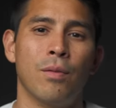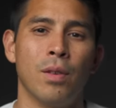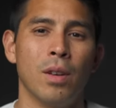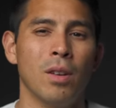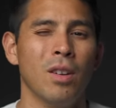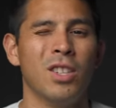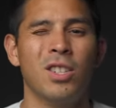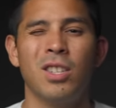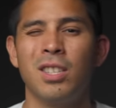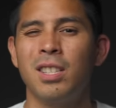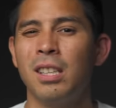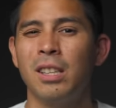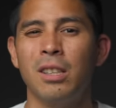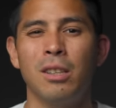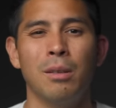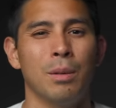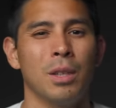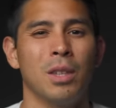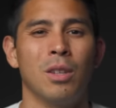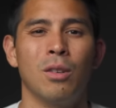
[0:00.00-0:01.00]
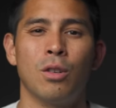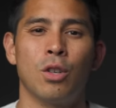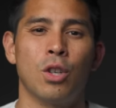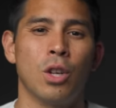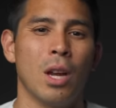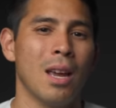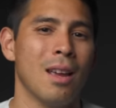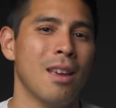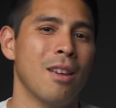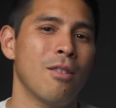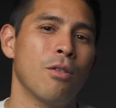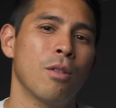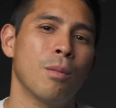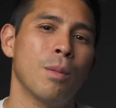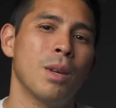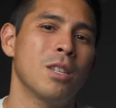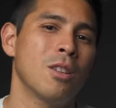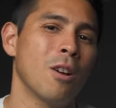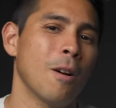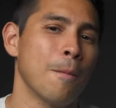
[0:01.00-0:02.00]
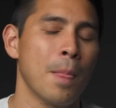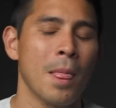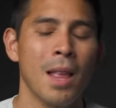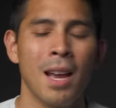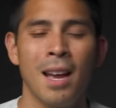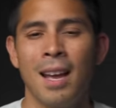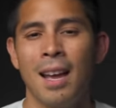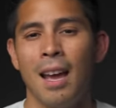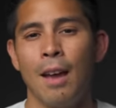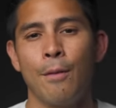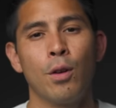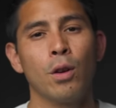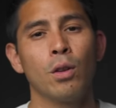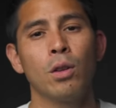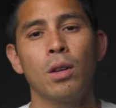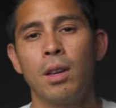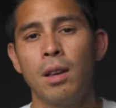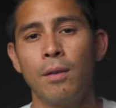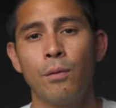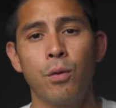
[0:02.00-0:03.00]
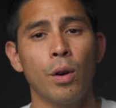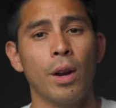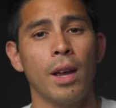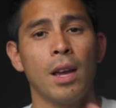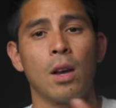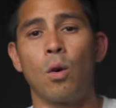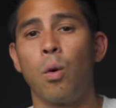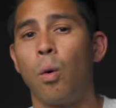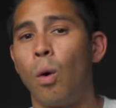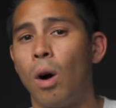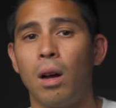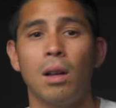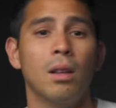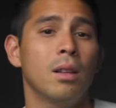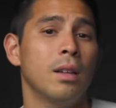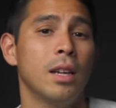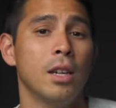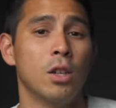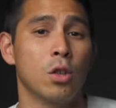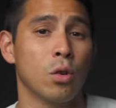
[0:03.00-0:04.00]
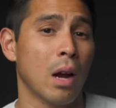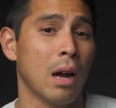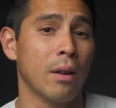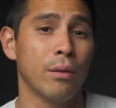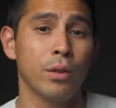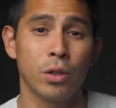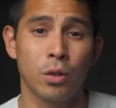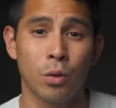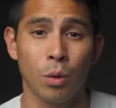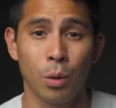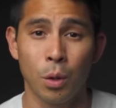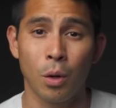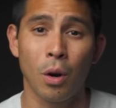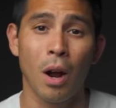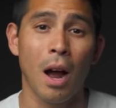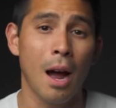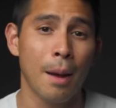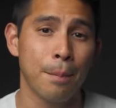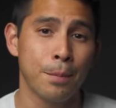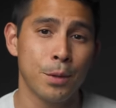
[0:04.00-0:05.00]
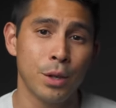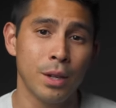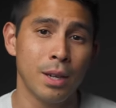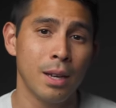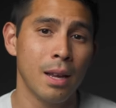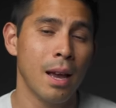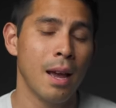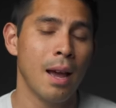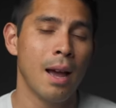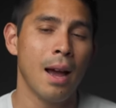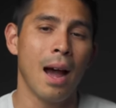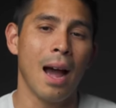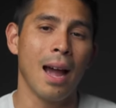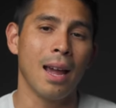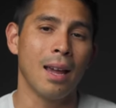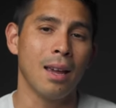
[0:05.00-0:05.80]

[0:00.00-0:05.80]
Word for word: feel, it's just a little bit too shaky for me. So if you're looking for a quality travel stroller option, I